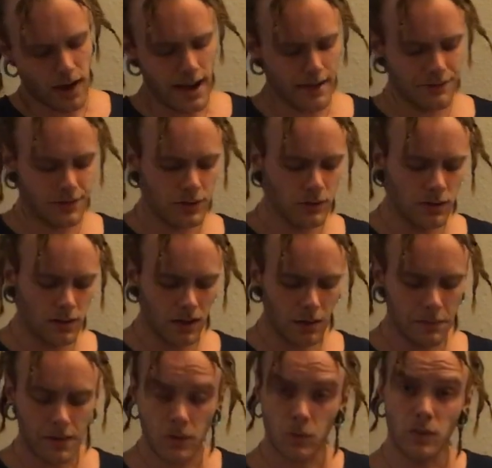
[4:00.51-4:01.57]
I have to do a little
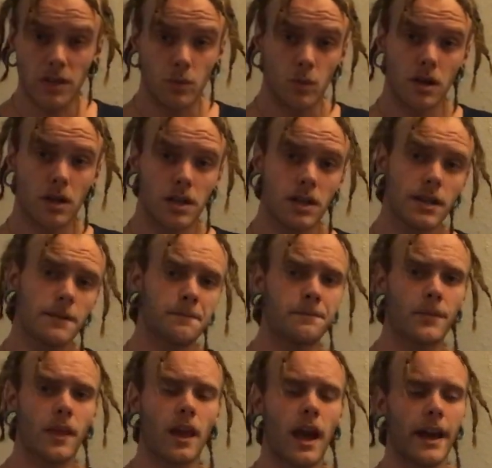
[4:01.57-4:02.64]
bit of reworking,
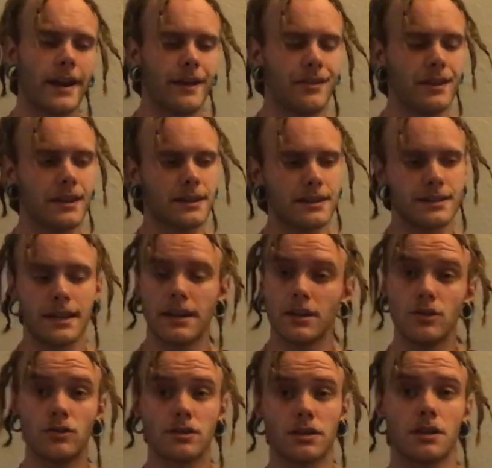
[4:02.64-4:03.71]
and I think instead of
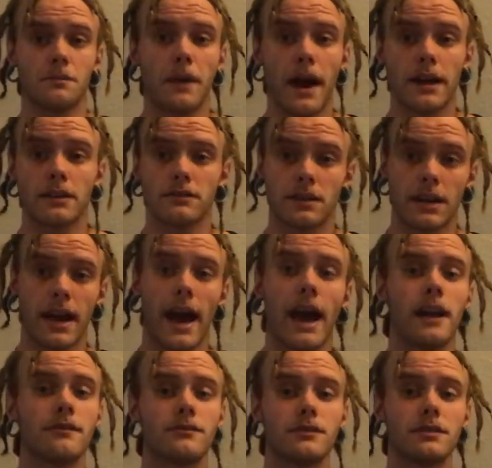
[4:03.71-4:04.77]
using the pattern that I
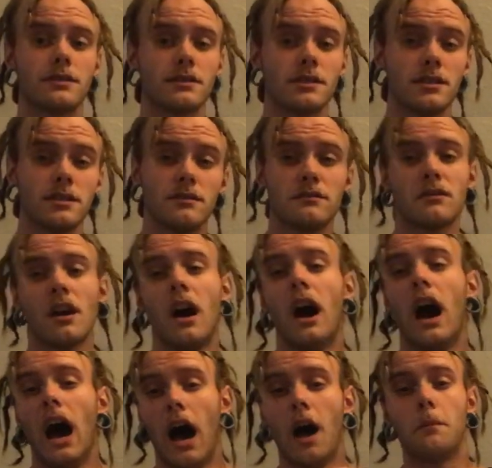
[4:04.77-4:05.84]
had for the sleeve,
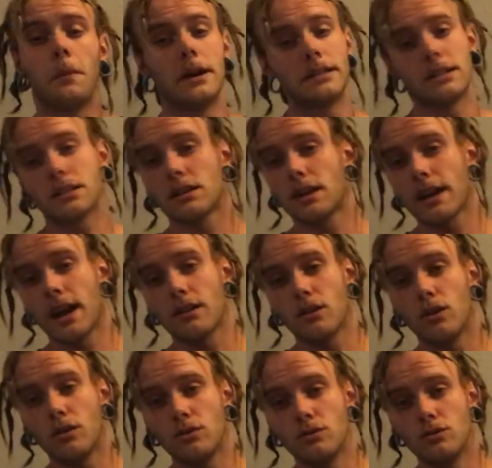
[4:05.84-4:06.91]
I might just cut out a
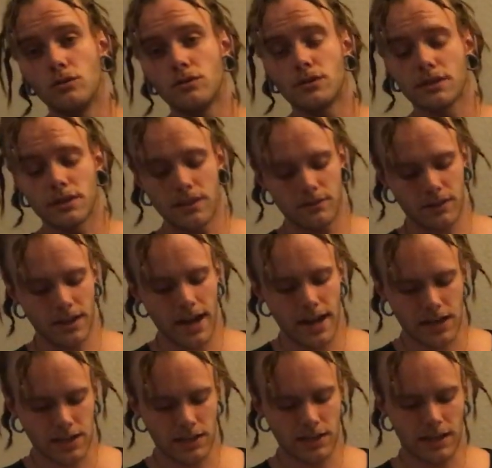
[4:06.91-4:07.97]
whole new sleeve that
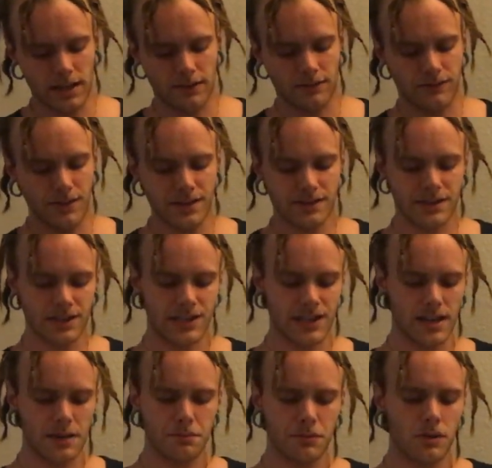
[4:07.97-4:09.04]
actually like fits the
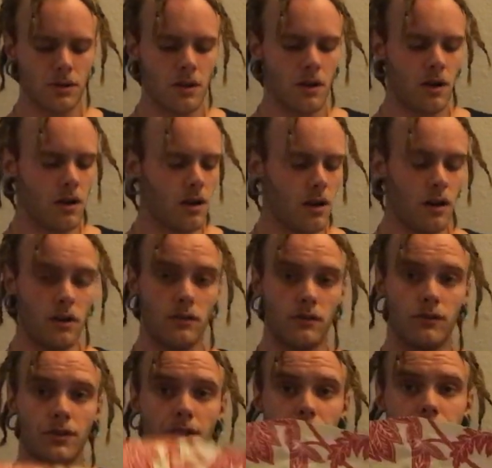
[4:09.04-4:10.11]
shape
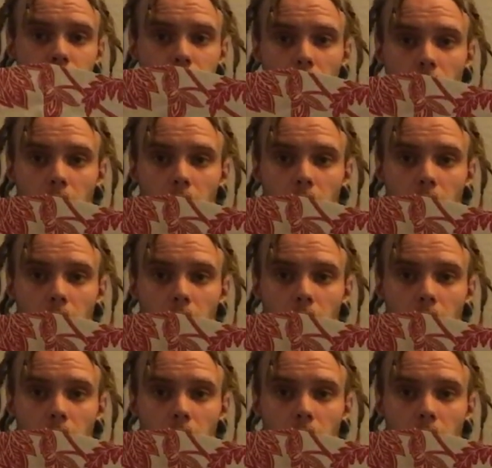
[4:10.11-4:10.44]
of this